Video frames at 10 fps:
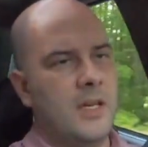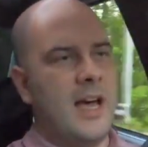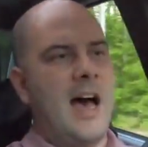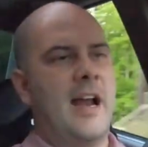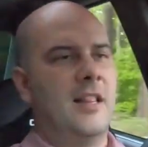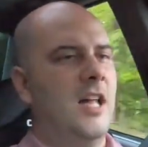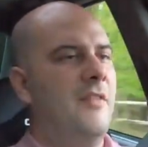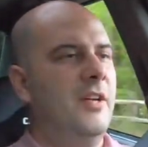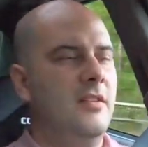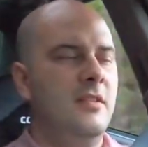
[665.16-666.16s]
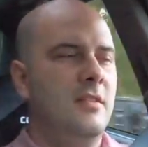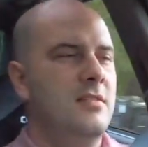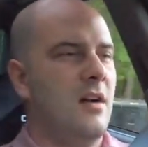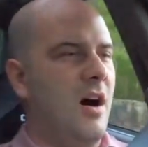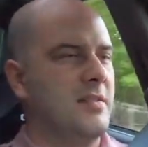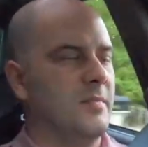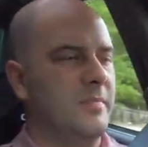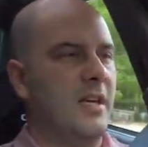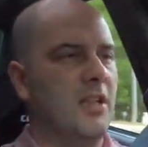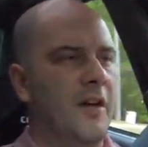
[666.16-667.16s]
God, I love it. It's
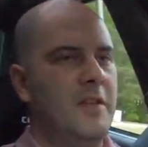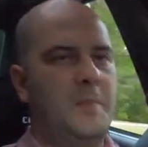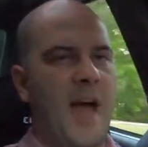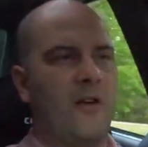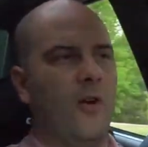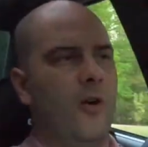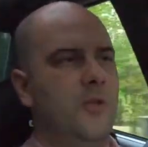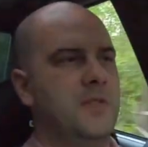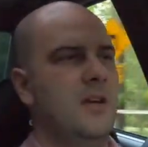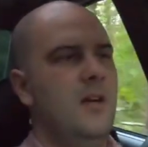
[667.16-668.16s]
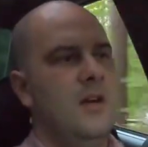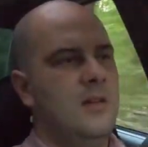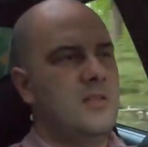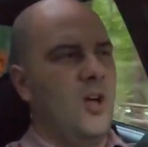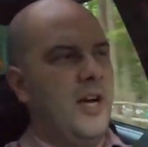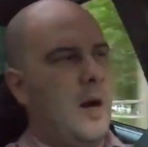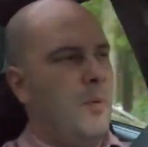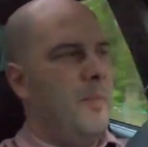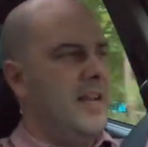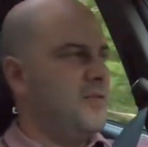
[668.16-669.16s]
awesome. Love these back roads. It's only a
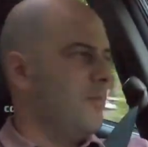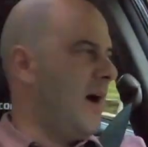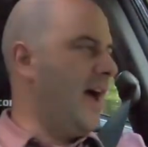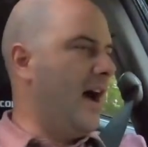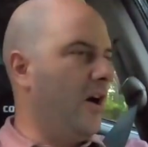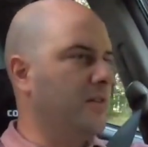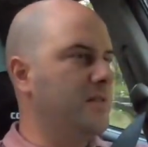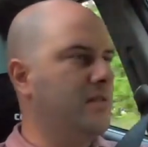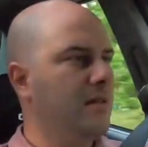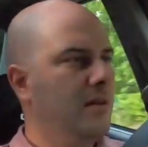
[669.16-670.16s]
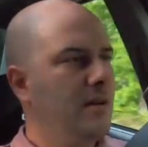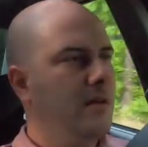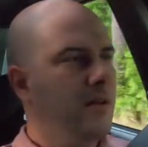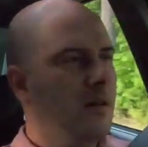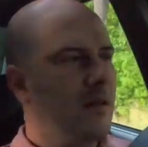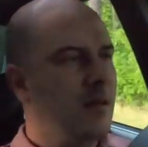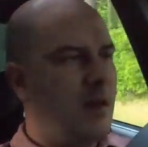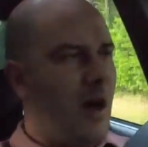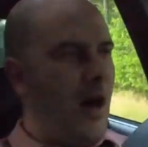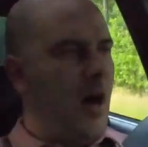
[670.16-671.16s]
couple minutes from my house.
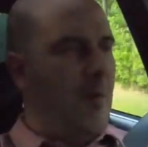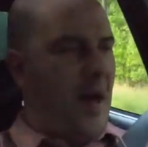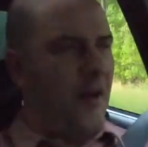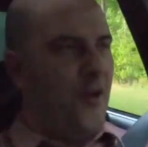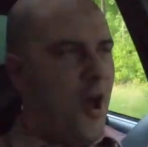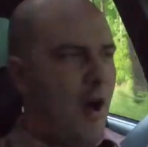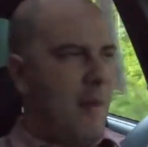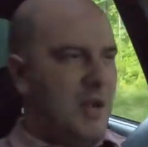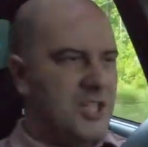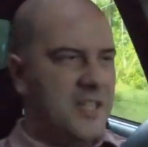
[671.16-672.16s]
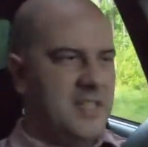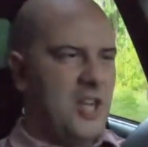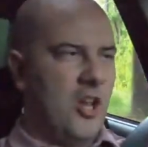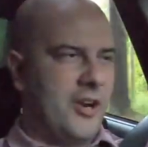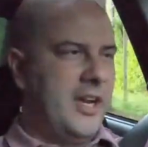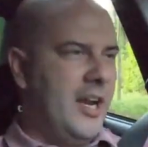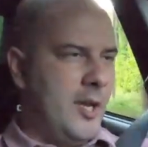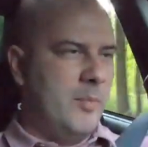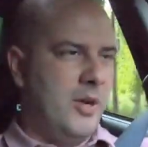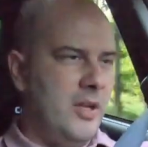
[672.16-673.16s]
I don't know how much of this y'all are
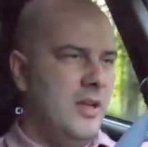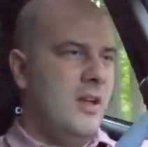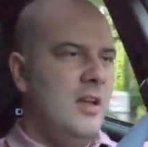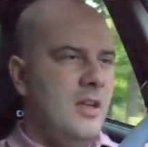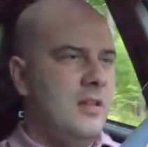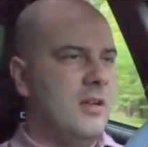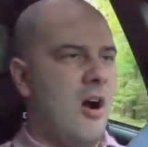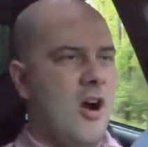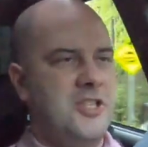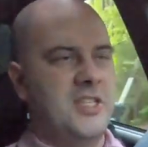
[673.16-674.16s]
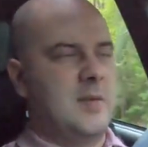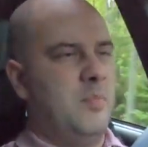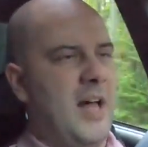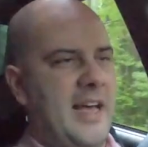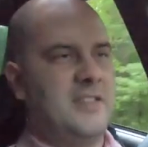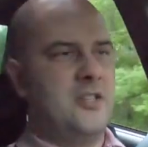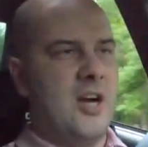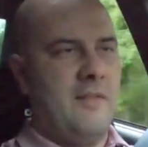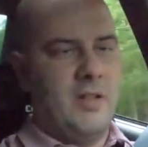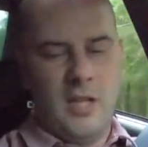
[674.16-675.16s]
getting, but the car is just a blast to
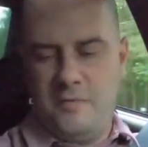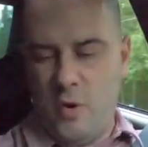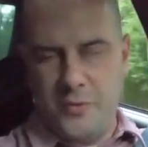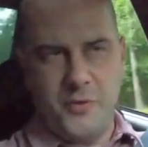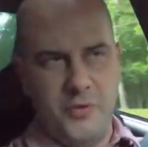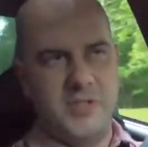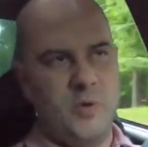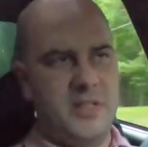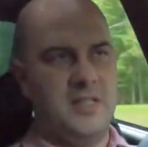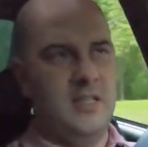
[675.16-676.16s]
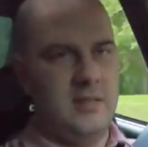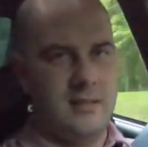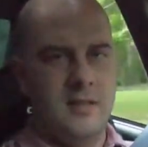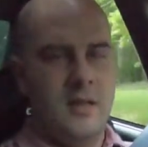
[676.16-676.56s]
drive. I love going through these twisties.